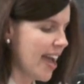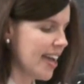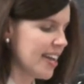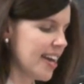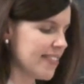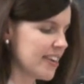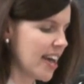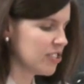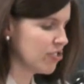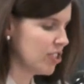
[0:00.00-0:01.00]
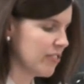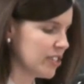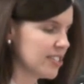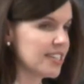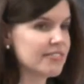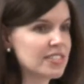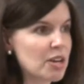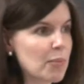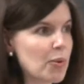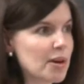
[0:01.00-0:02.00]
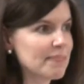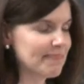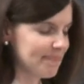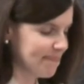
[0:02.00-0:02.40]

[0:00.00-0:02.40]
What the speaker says: and at the National University of Singapore.